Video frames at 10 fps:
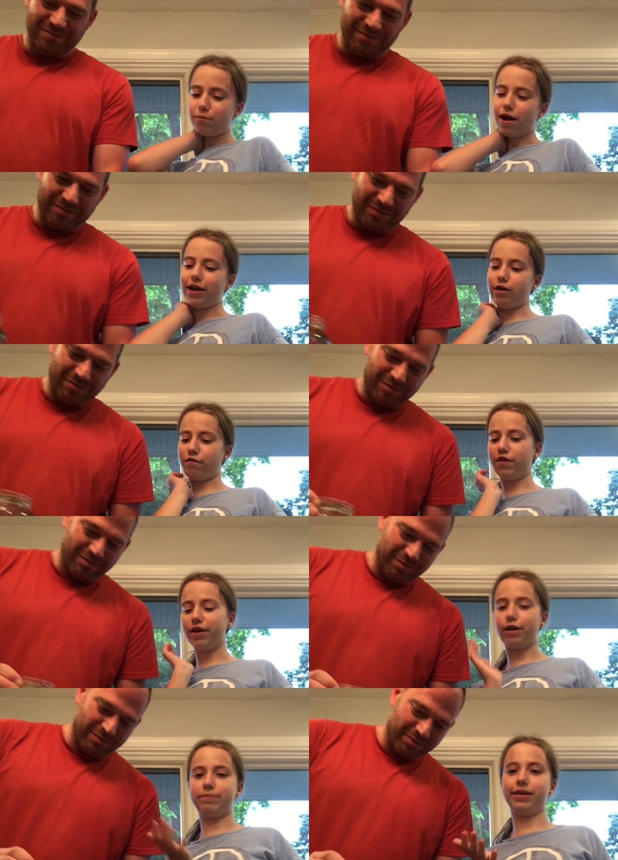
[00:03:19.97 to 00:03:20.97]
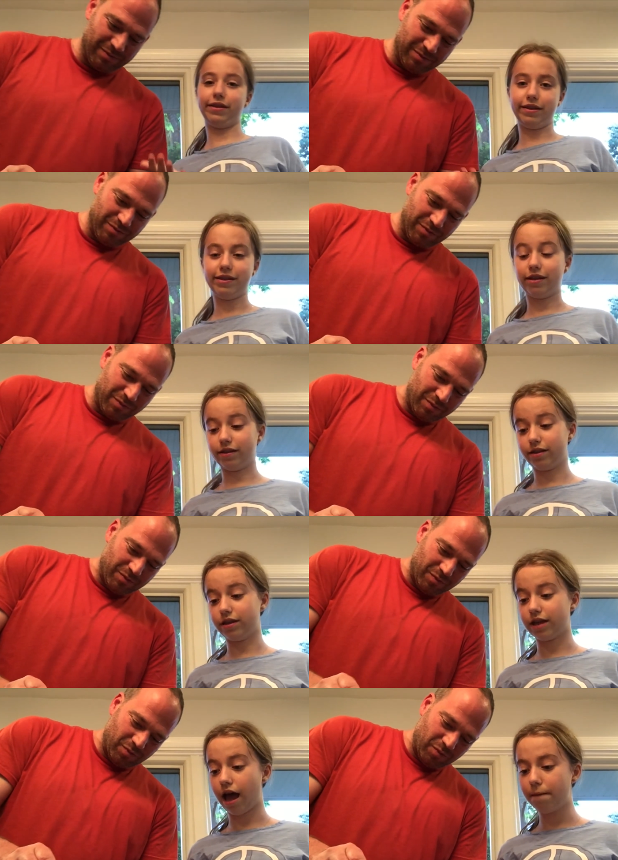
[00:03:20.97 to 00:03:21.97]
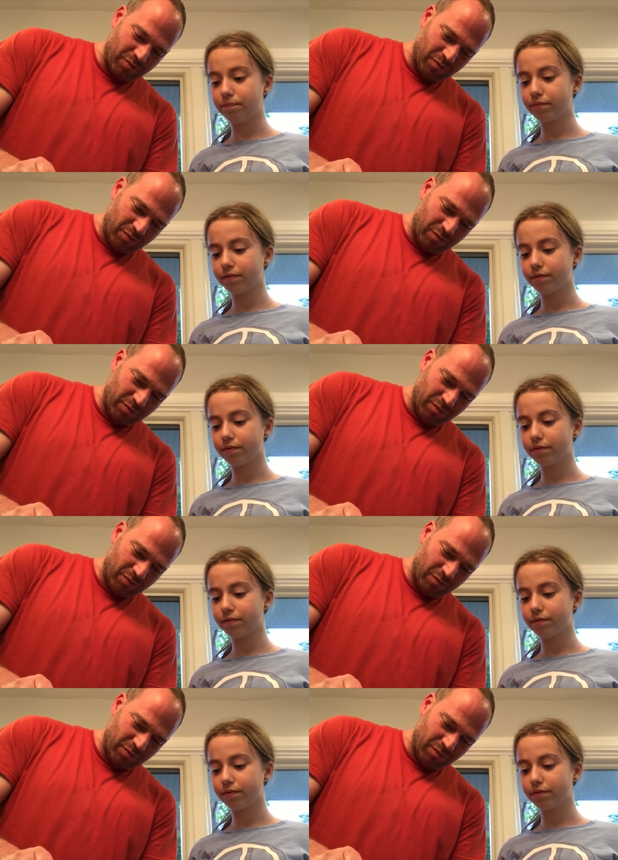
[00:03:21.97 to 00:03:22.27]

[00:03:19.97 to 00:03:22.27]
Speaker 1: brine, you fill it up till, till the top.